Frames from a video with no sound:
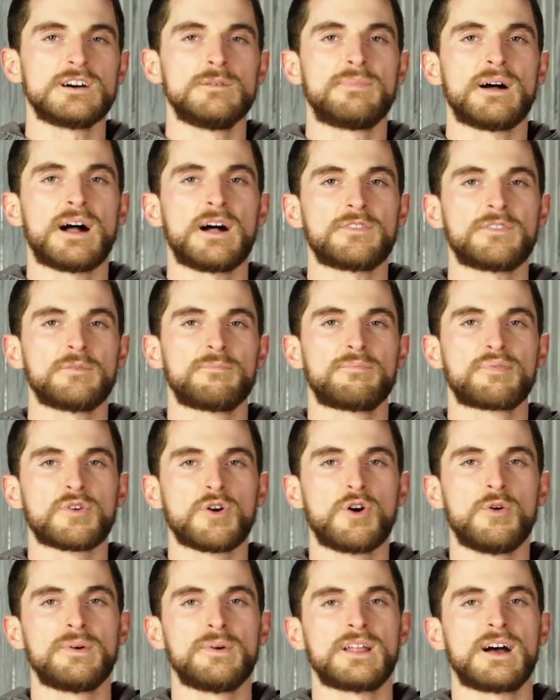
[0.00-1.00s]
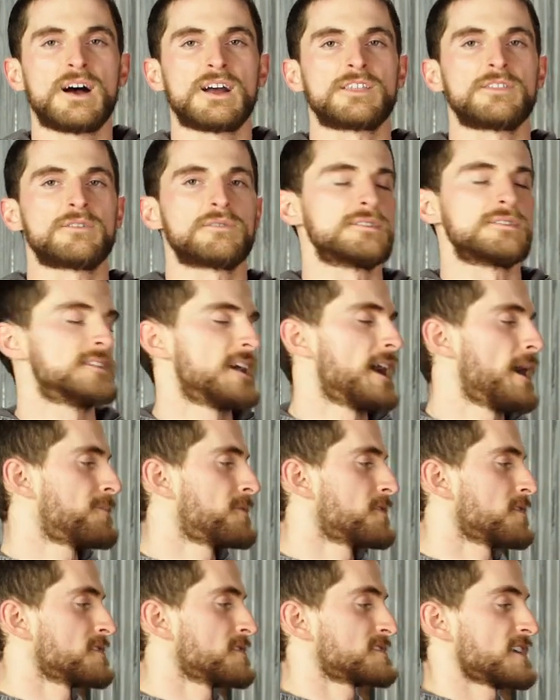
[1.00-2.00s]
about the pro binocular
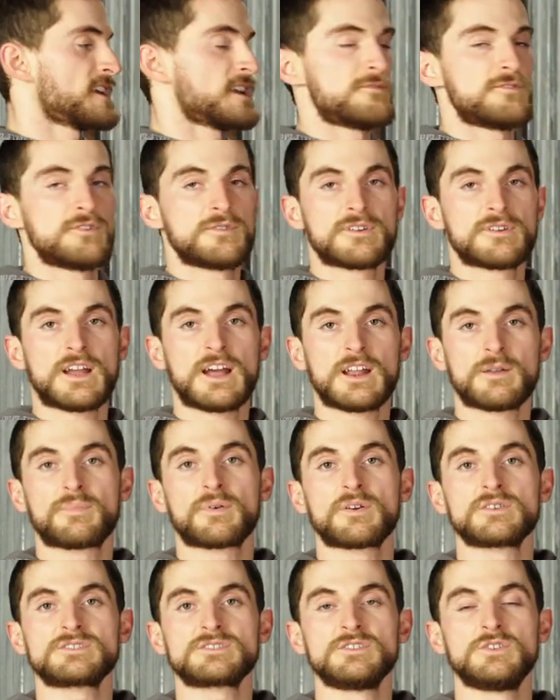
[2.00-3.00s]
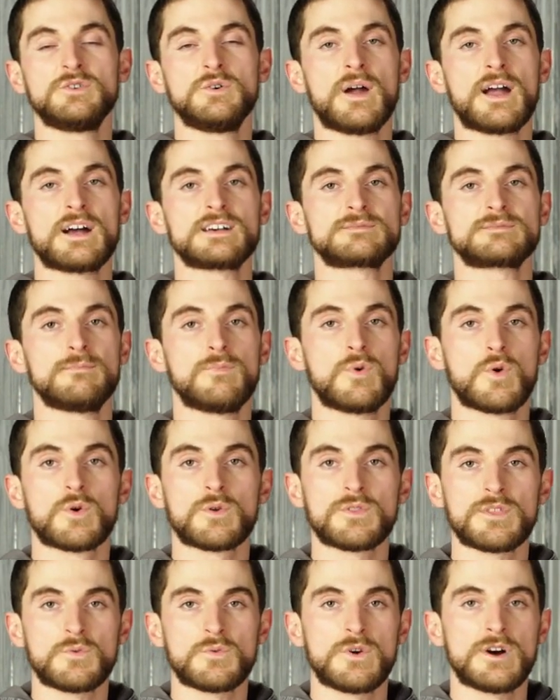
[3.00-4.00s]
adapter is that if you're the kind of person who has
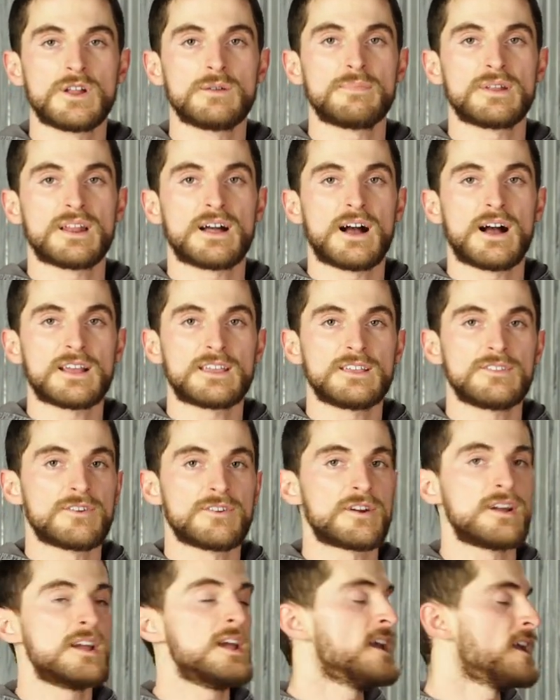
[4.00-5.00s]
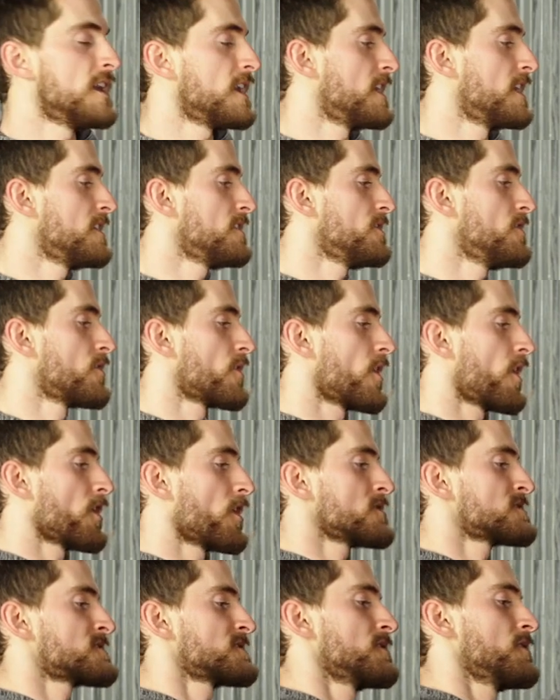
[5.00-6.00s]
more than one binocular in your
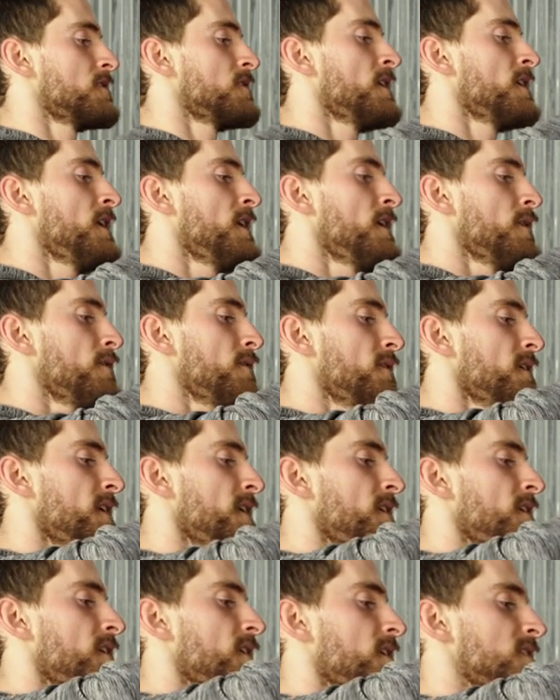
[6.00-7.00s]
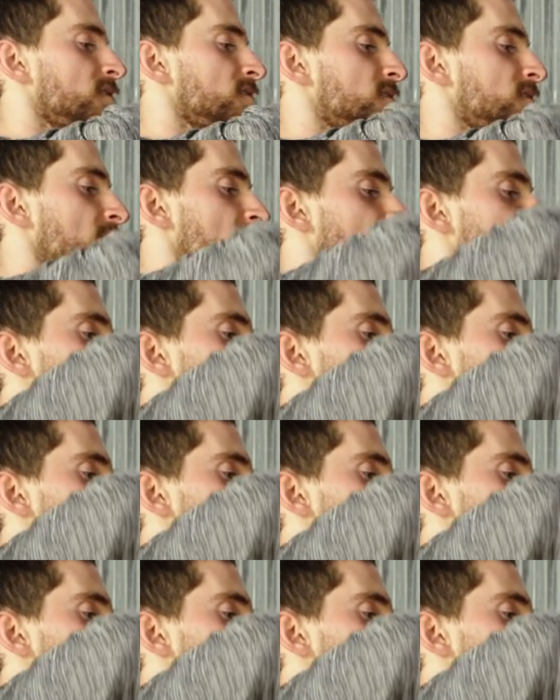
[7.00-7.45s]
arsenal, then instead